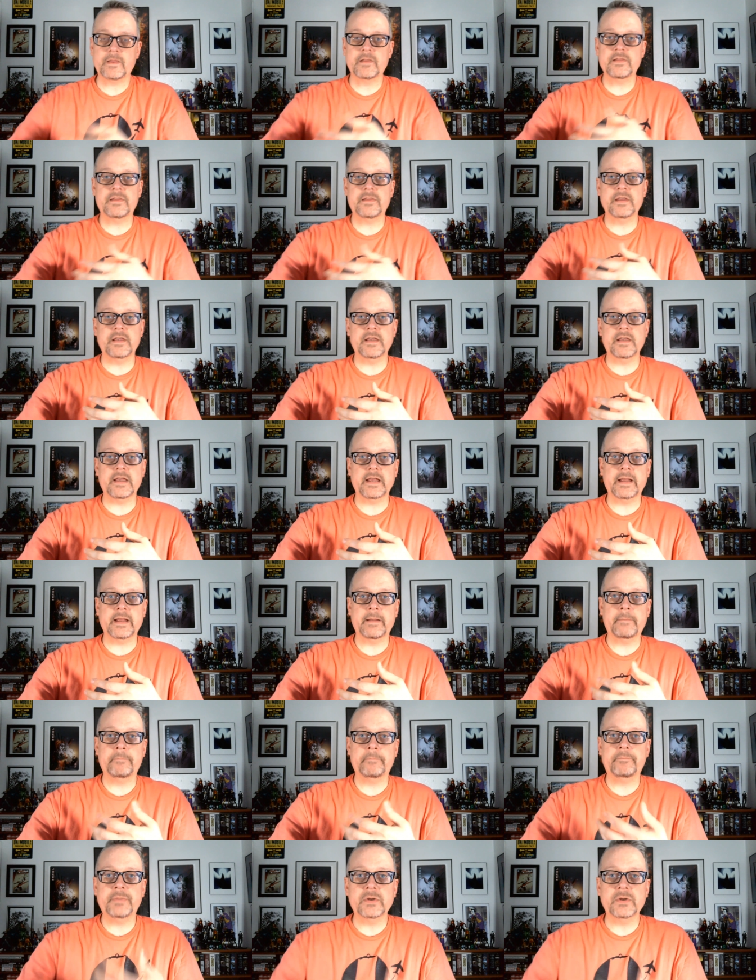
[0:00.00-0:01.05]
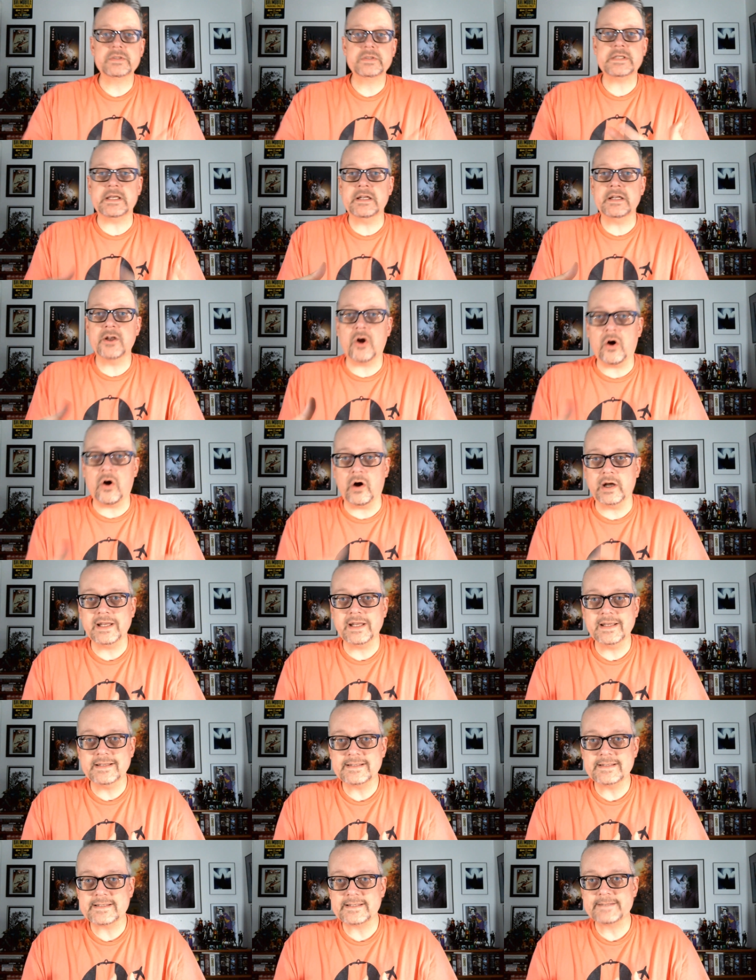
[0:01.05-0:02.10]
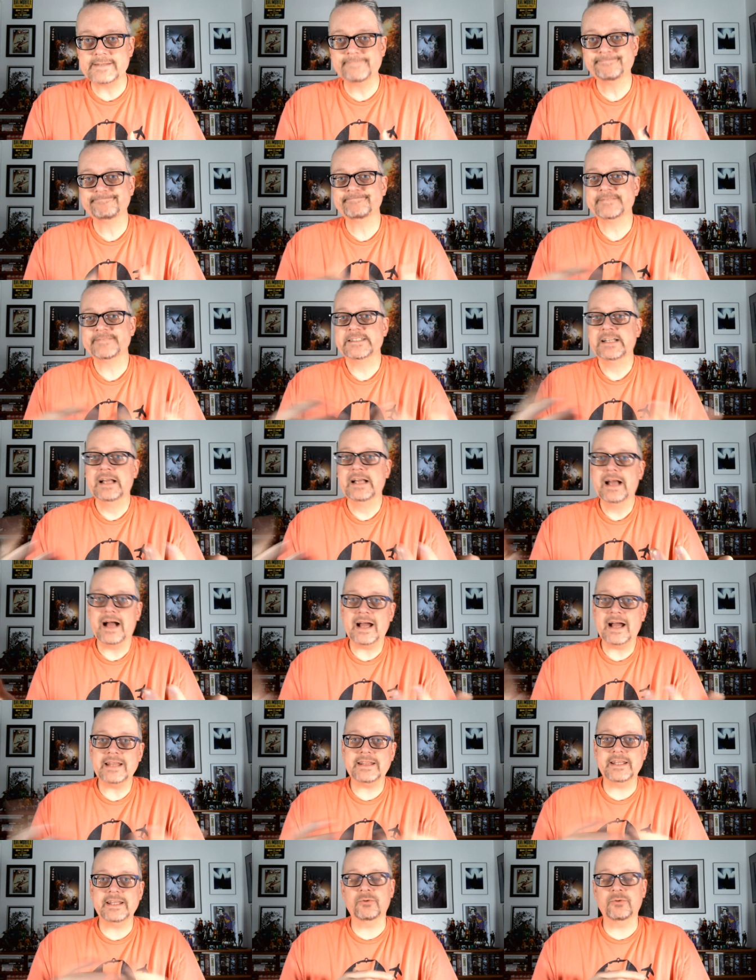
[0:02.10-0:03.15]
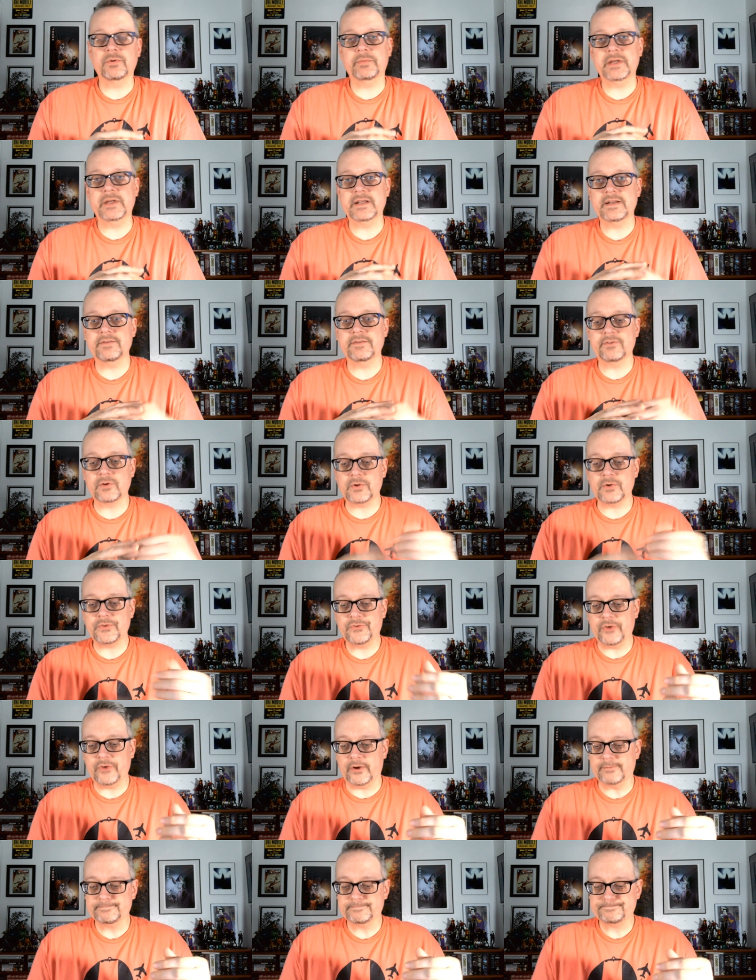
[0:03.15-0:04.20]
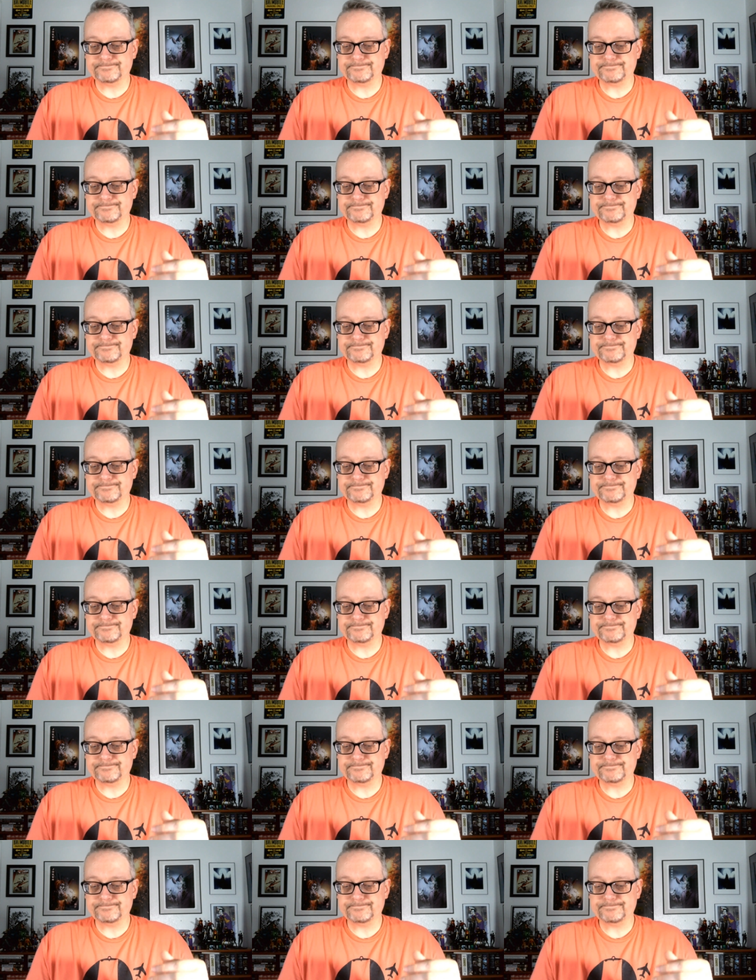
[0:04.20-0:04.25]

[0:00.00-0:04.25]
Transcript: the built-in audience, I think it would be a difficult sell.